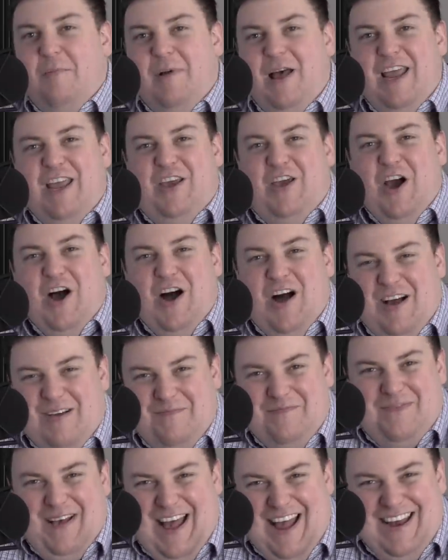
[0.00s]
by
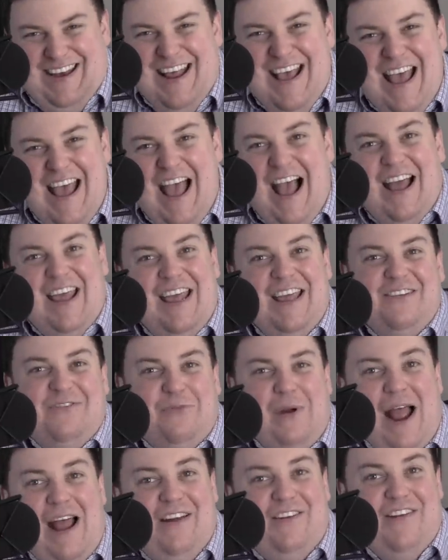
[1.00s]
combat. His
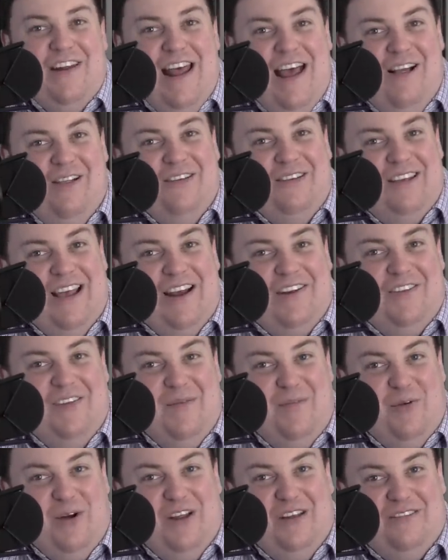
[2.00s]
rationale is
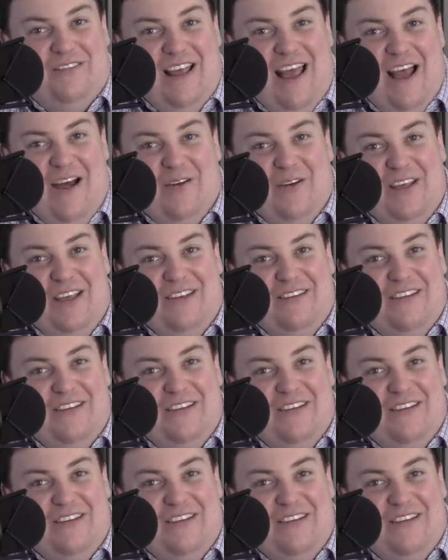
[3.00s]
actually pretty sound. He